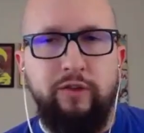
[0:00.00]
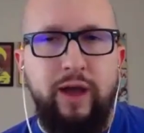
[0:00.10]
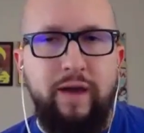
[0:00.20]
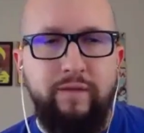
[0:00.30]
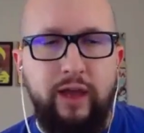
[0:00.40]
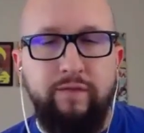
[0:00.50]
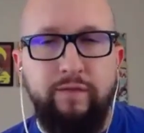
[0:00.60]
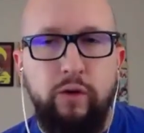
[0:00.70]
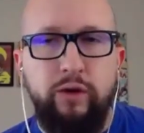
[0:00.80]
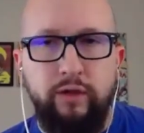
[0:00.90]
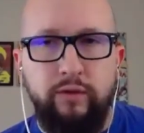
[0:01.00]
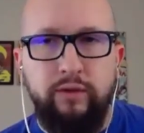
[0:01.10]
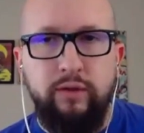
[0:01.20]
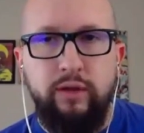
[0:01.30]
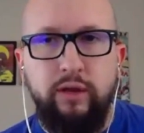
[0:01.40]
So I do have a
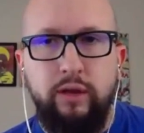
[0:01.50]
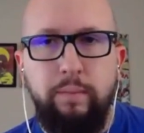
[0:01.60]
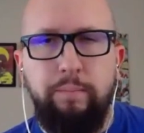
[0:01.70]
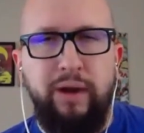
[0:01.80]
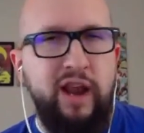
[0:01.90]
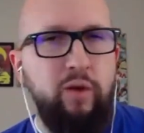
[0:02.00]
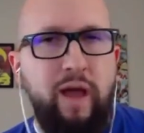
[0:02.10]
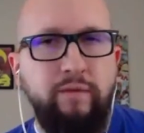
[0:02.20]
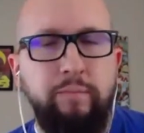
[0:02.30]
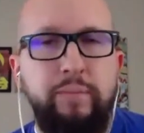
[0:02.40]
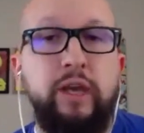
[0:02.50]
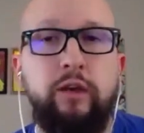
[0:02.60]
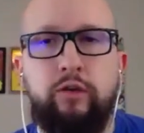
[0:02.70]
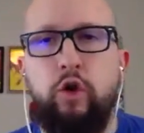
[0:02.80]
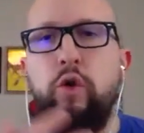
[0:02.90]
focus, but I don't
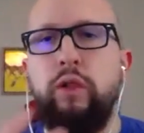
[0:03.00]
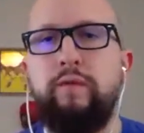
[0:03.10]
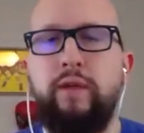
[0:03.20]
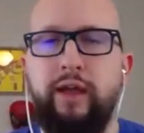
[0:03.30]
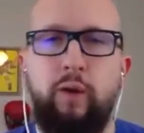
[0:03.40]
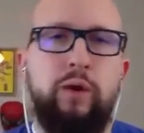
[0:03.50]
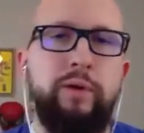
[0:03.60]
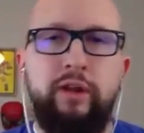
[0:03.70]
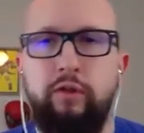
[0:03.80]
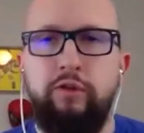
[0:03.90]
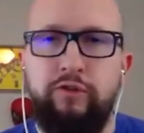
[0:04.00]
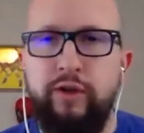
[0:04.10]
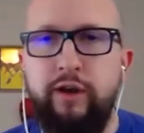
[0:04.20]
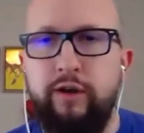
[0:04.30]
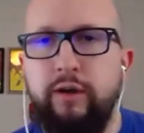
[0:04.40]
have a big goal of like I want to be
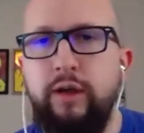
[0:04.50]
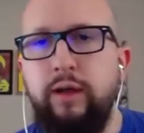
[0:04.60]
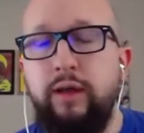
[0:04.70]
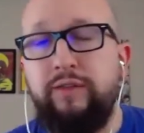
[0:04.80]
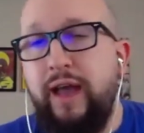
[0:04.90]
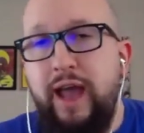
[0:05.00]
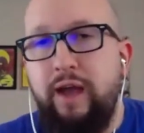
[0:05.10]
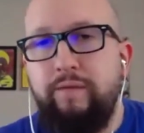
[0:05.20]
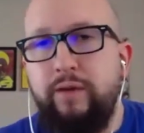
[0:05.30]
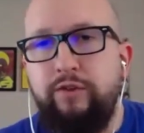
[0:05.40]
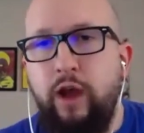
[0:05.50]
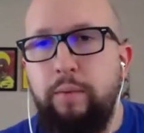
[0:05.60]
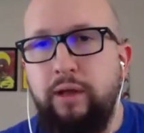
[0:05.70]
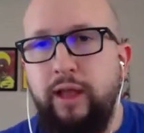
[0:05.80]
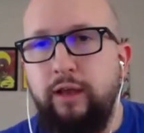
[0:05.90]
an illustrator because I have
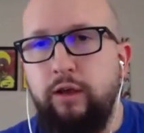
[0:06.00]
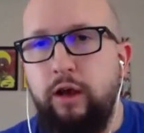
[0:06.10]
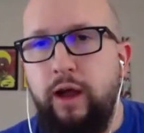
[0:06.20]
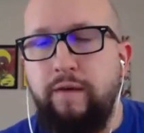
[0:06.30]
a job I like.